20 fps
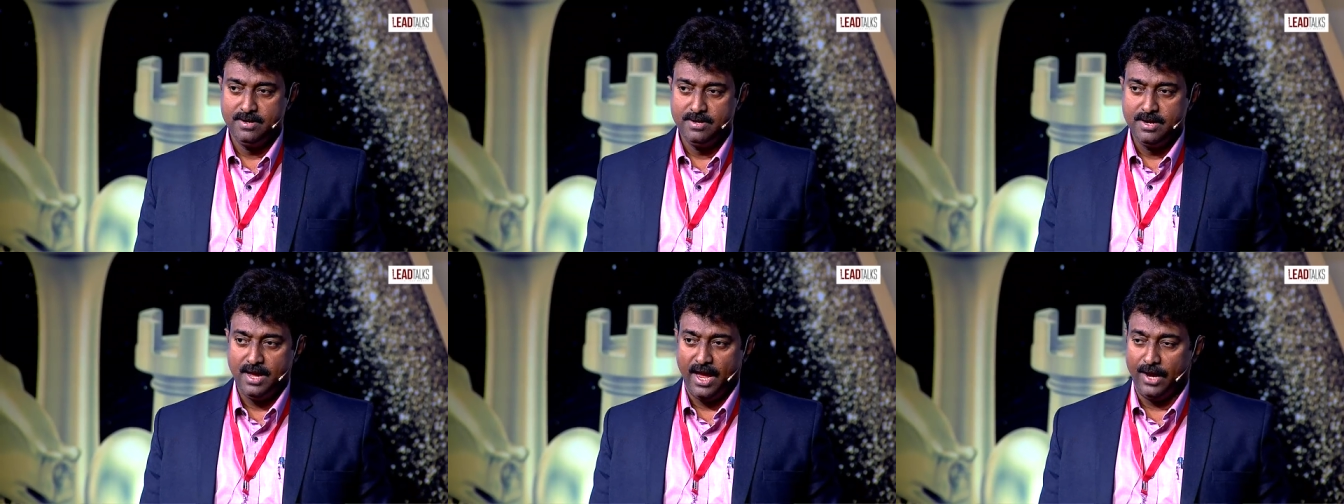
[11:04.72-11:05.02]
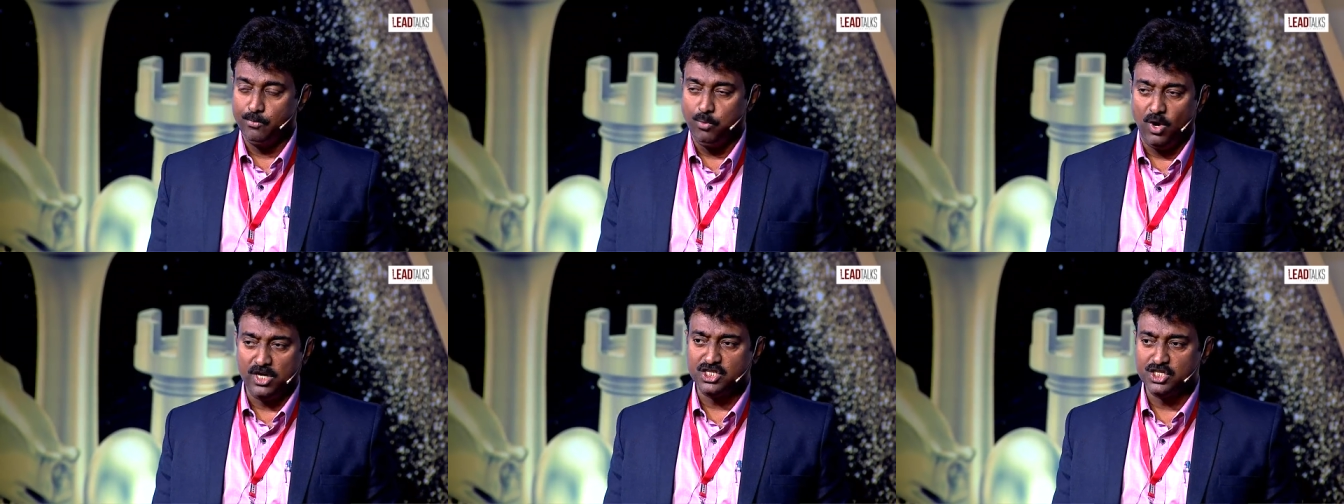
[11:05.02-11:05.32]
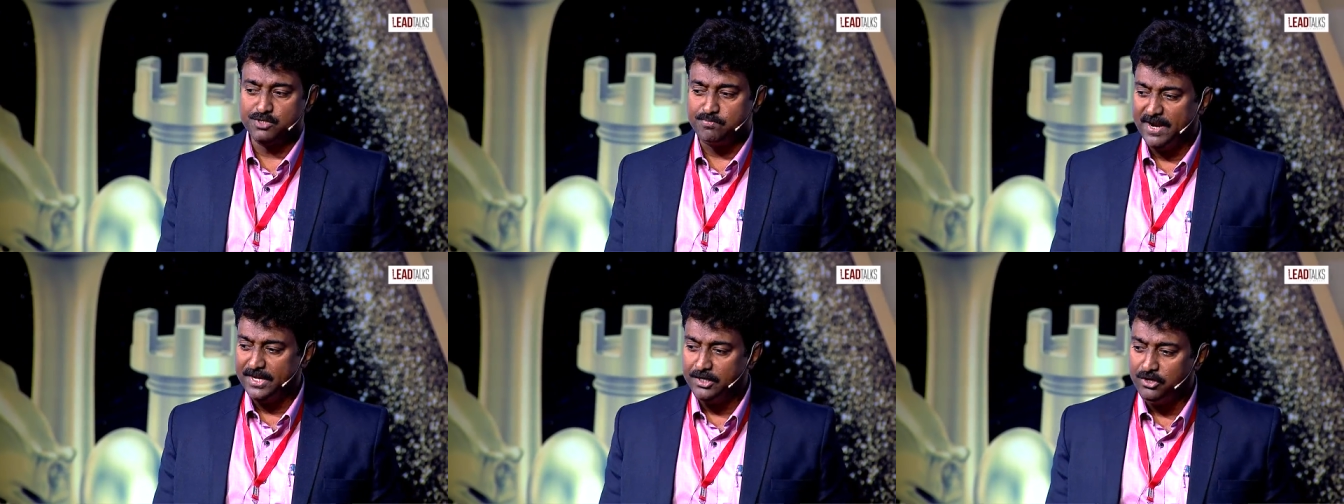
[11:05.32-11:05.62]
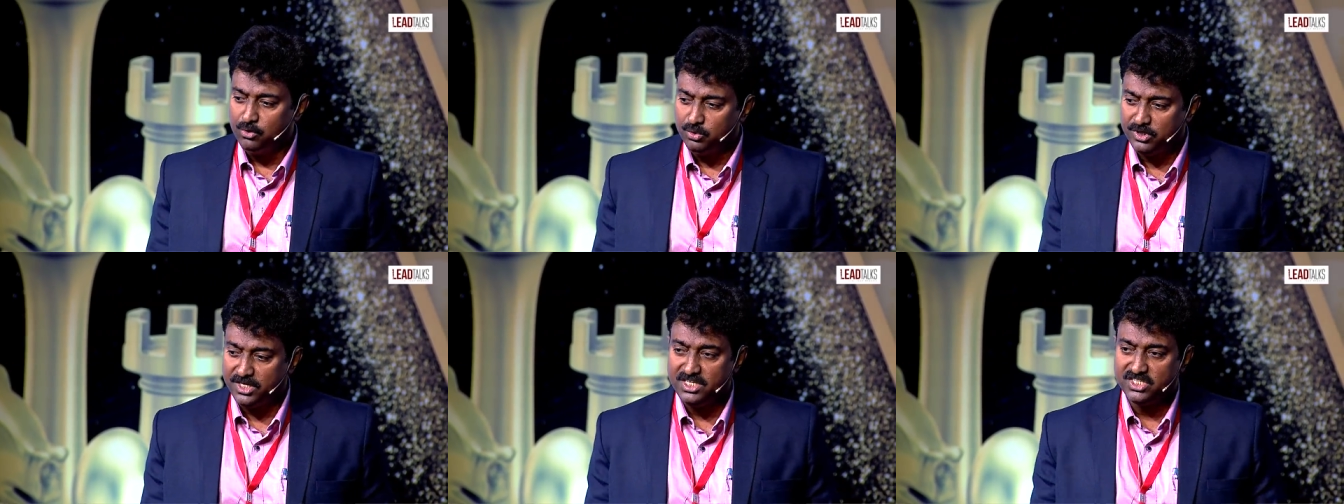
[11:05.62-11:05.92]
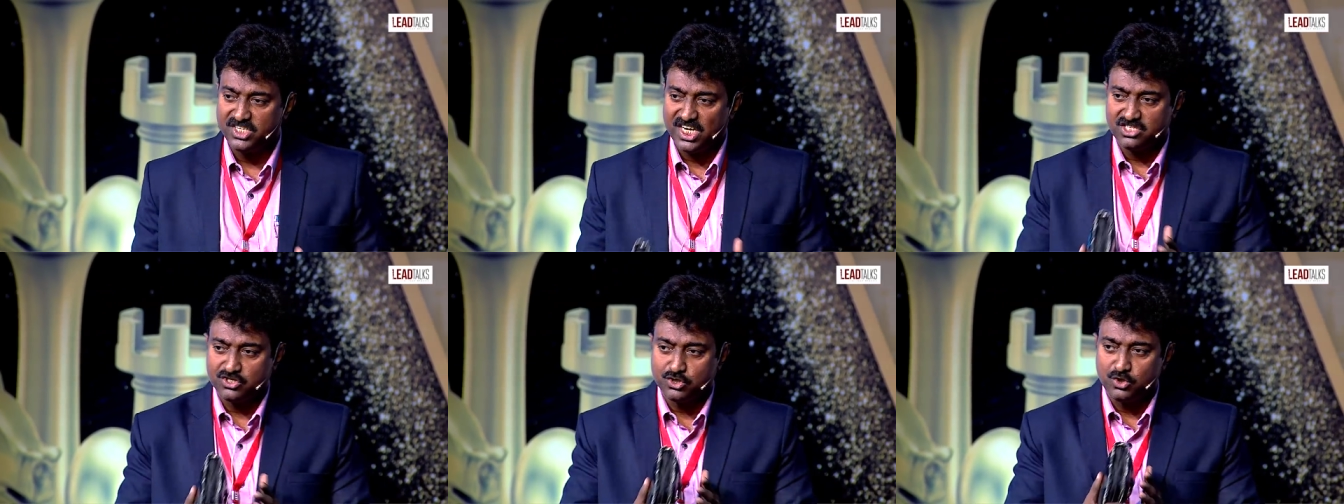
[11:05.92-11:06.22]
And what is my duty?
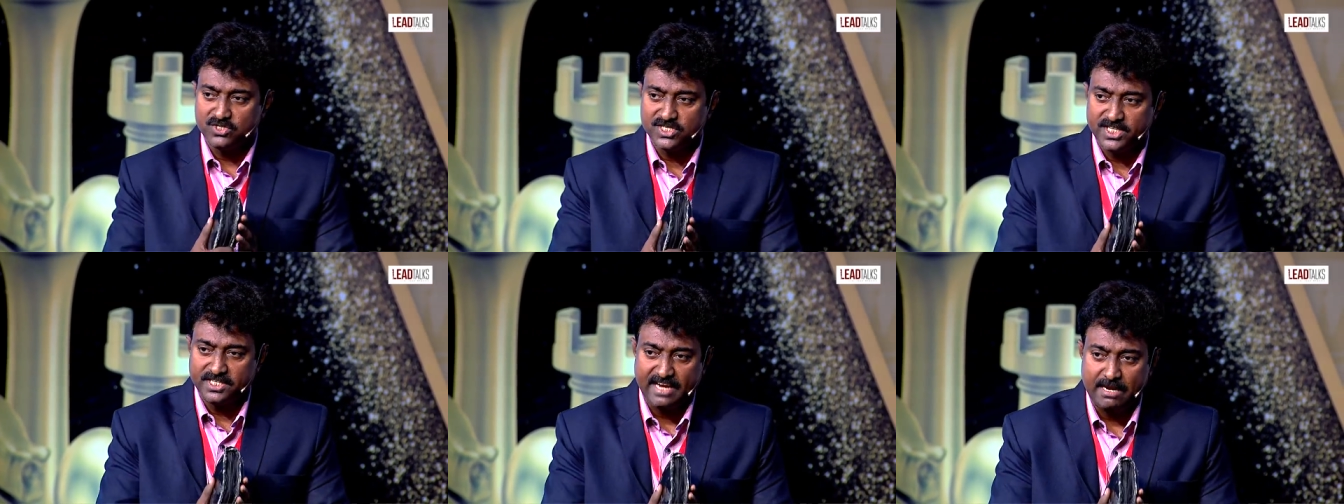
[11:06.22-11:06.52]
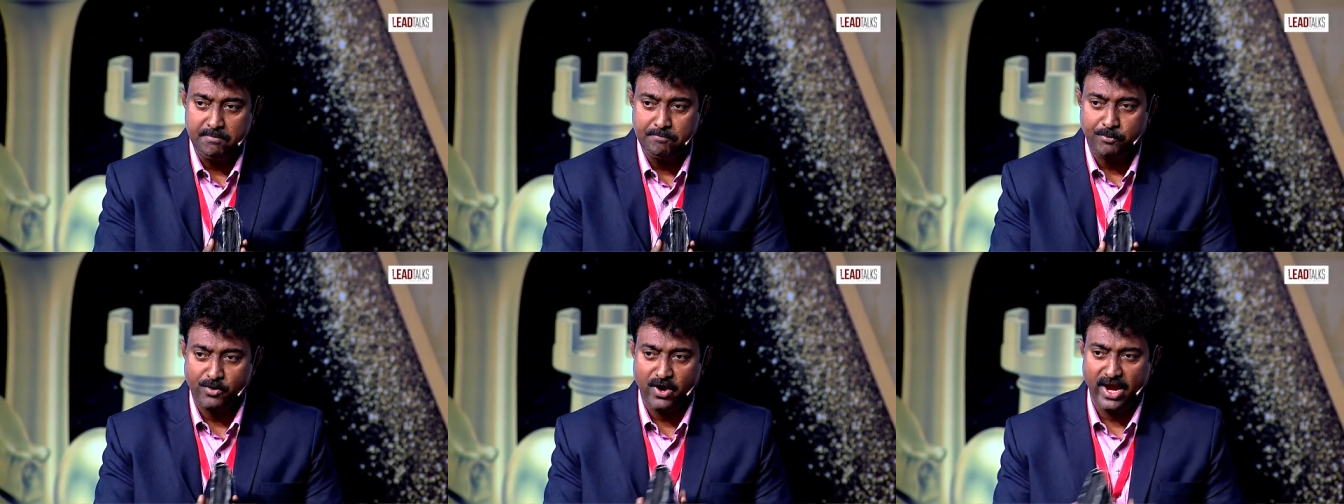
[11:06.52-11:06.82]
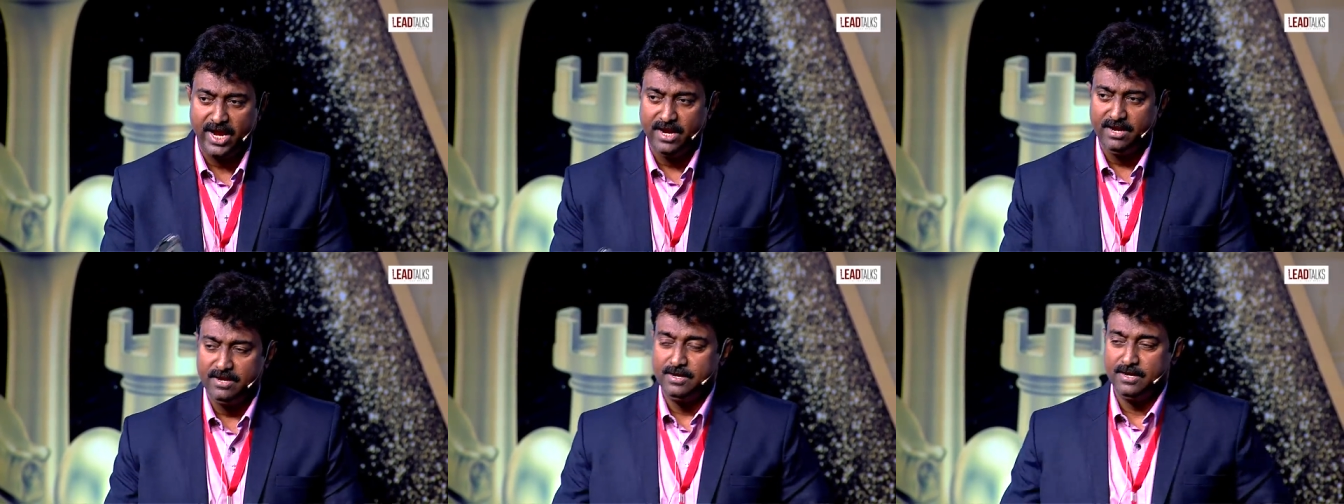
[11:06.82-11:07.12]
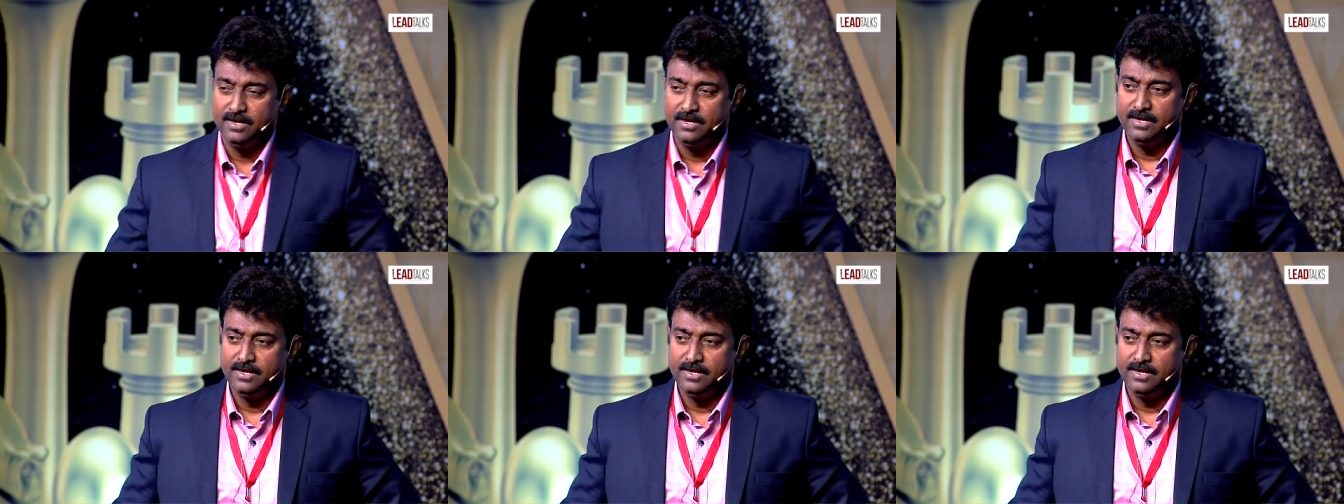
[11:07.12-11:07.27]
Just to sit and pray?